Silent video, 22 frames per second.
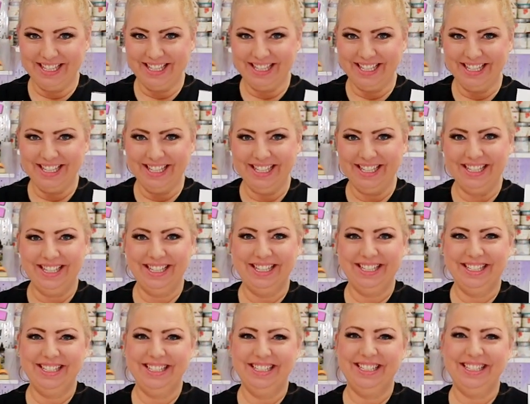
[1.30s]

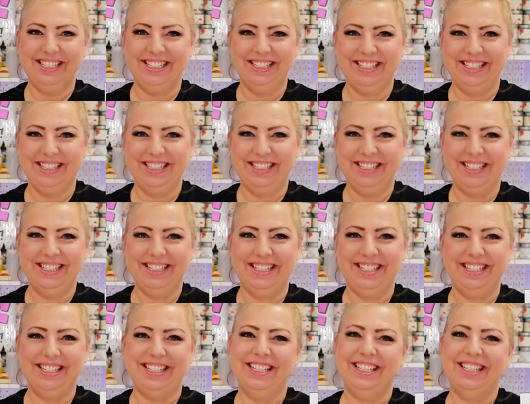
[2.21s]

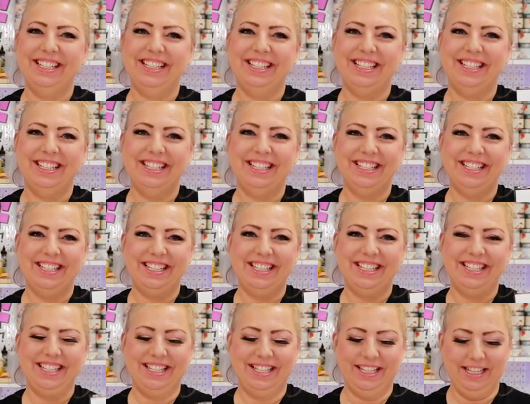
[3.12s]

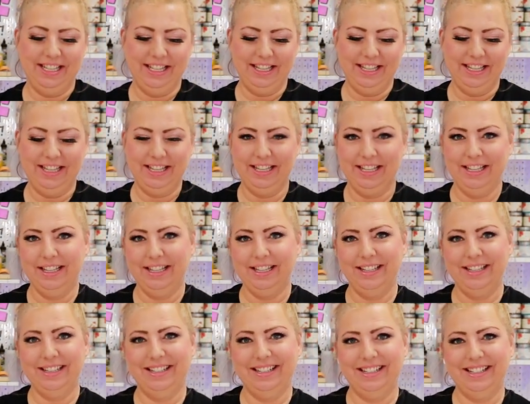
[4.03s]

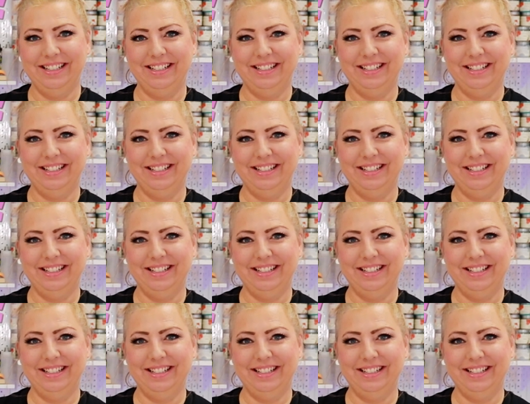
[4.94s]
The person shown says nothing.